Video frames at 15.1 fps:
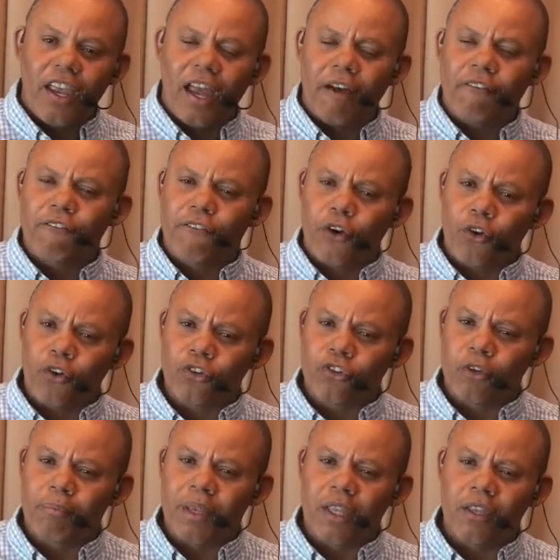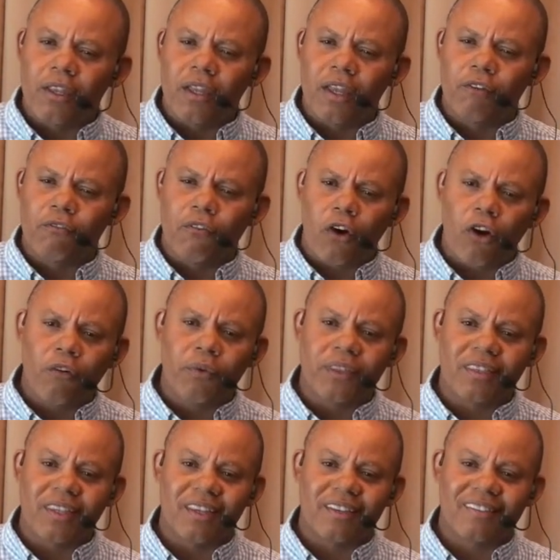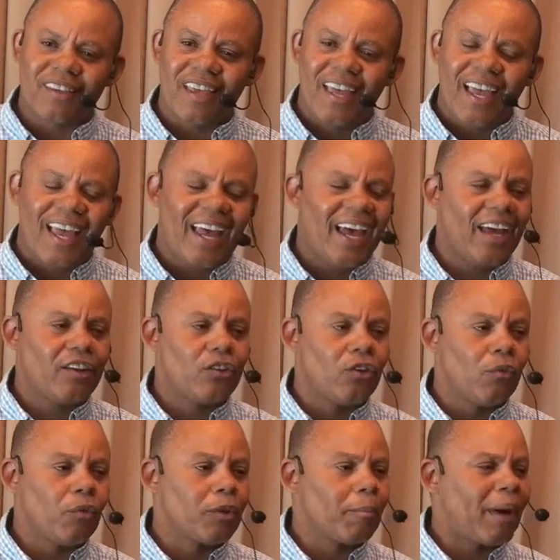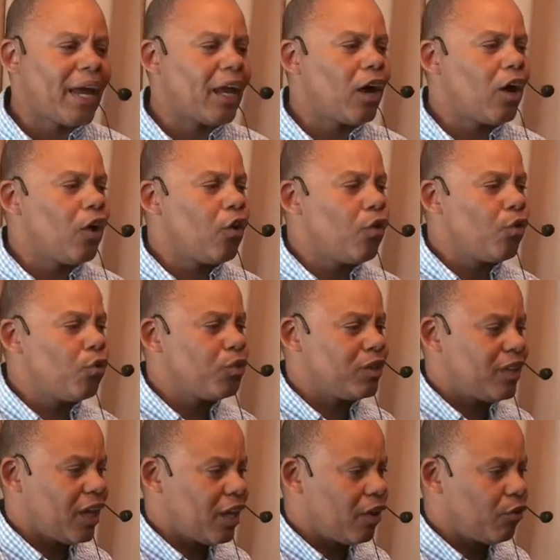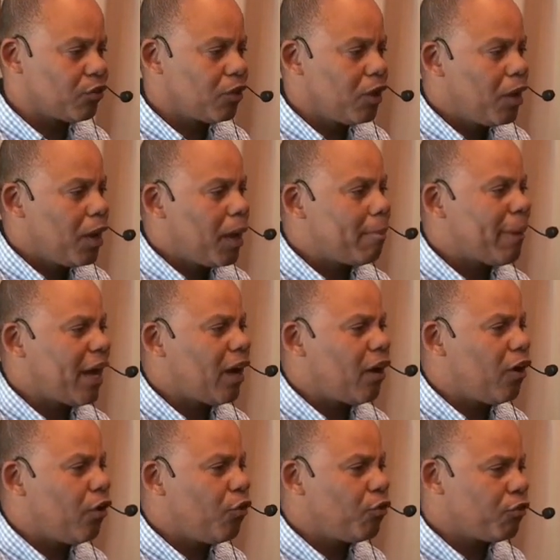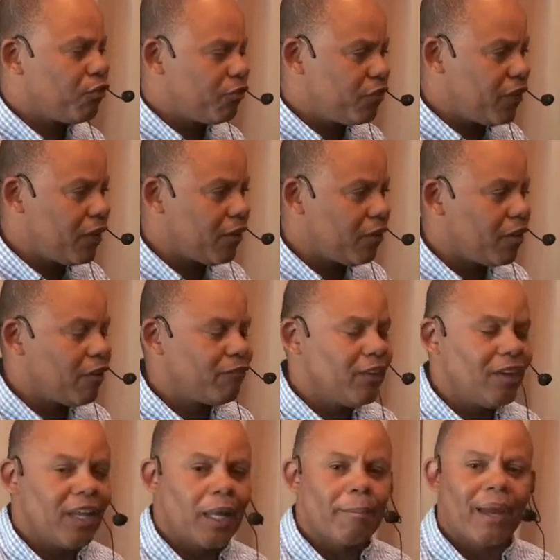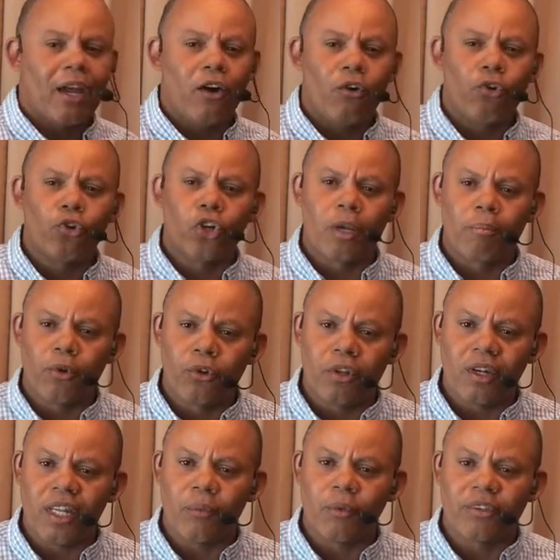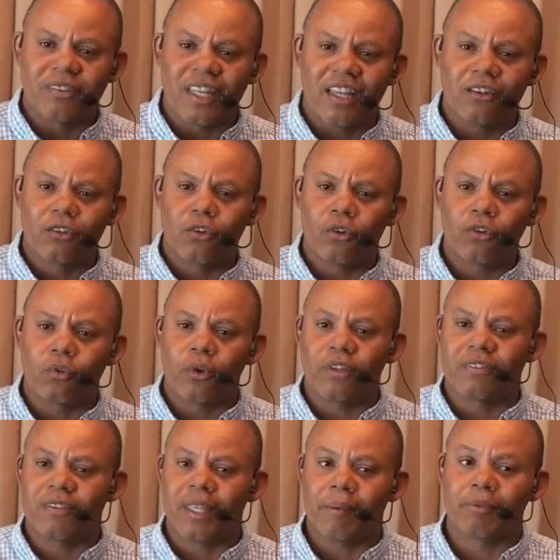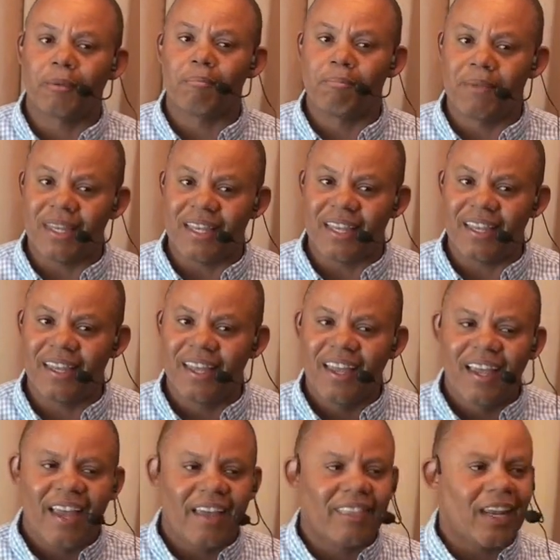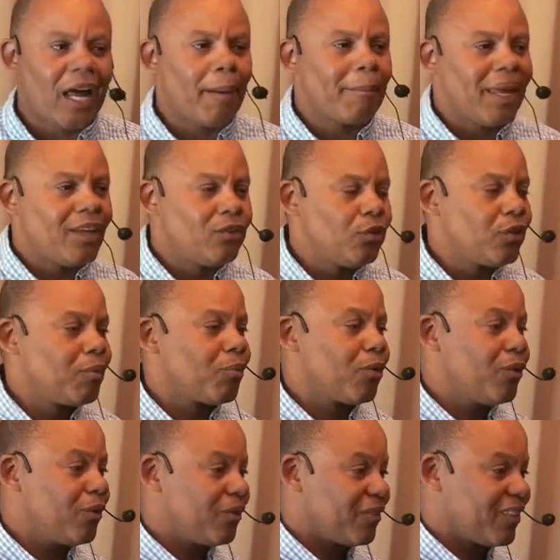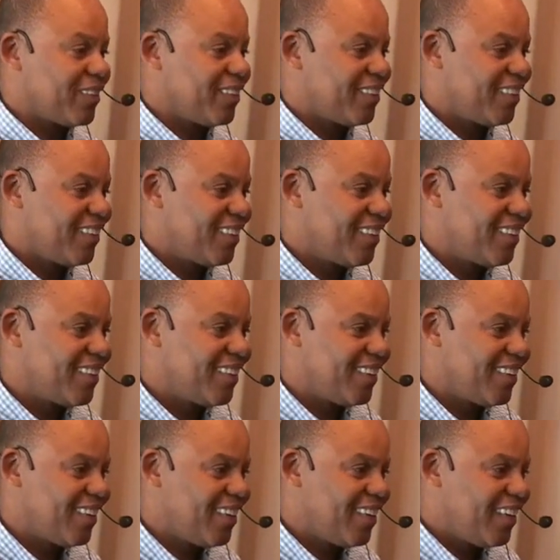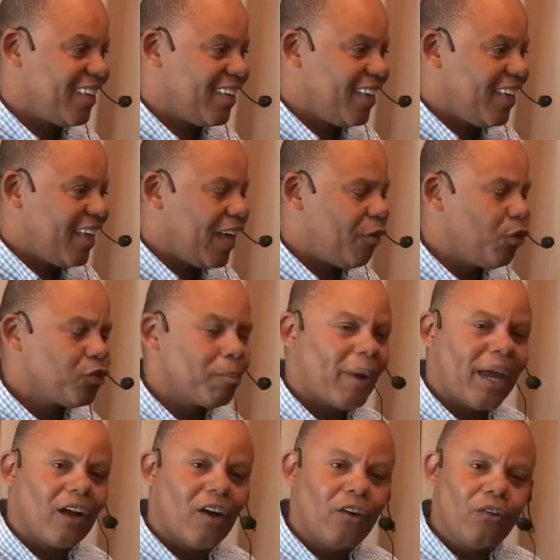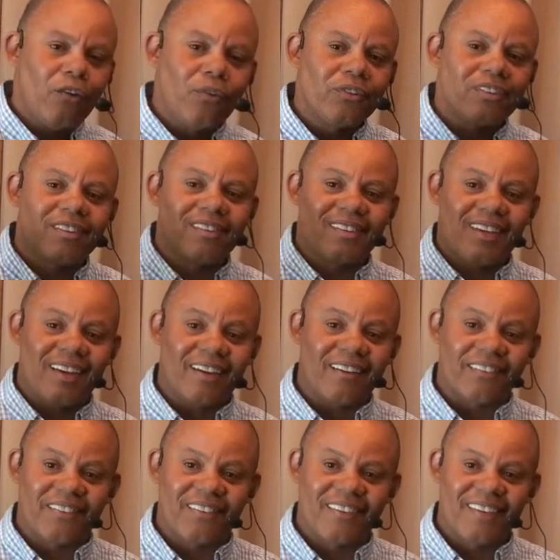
at first to be involved with this had to do with my own doubt, my own fear of feeling like my own community was not going to accept me and that I may do them wrong. It was my own stuff.